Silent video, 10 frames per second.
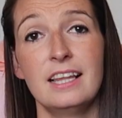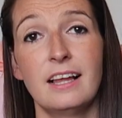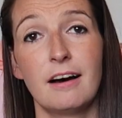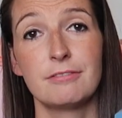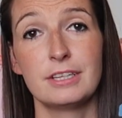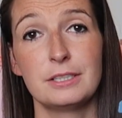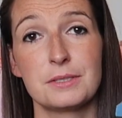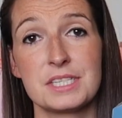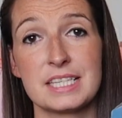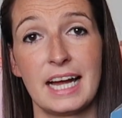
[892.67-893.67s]
I love the
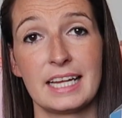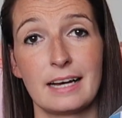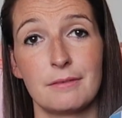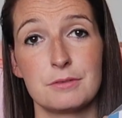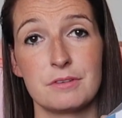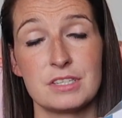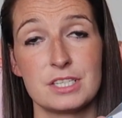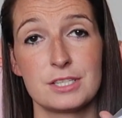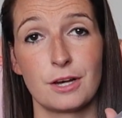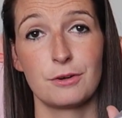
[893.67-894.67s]
little stand it comes with,
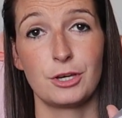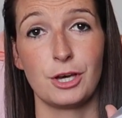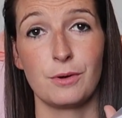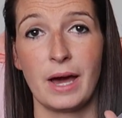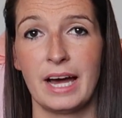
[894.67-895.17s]
it's so cute.